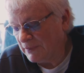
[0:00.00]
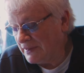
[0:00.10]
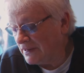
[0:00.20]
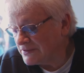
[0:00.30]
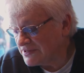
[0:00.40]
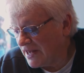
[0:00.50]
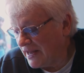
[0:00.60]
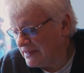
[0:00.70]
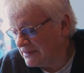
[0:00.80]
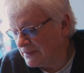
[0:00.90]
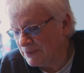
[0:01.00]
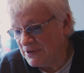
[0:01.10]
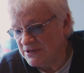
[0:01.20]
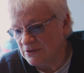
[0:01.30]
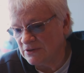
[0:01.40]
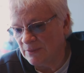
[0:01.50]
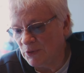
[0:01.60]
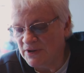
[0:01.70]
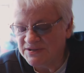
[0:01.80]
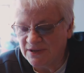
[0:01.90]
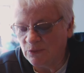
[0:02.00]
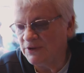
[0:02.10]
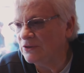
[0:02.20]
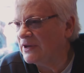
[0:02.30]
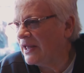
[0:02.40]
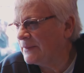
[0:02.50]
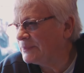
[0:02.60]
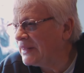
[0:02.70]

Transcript: playing outside, and then pretty soon the boys said, well, you can't